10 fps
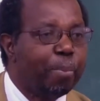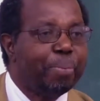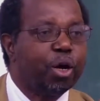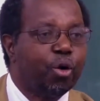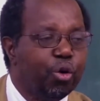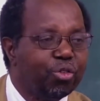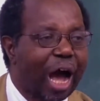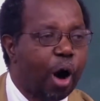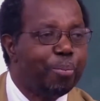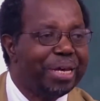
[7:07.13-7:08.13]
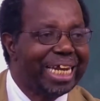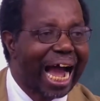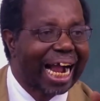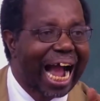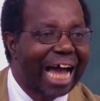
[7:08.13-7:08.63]
because I'll be in
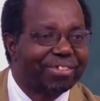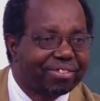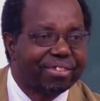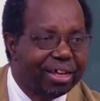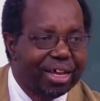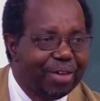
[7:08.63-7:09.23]
a curse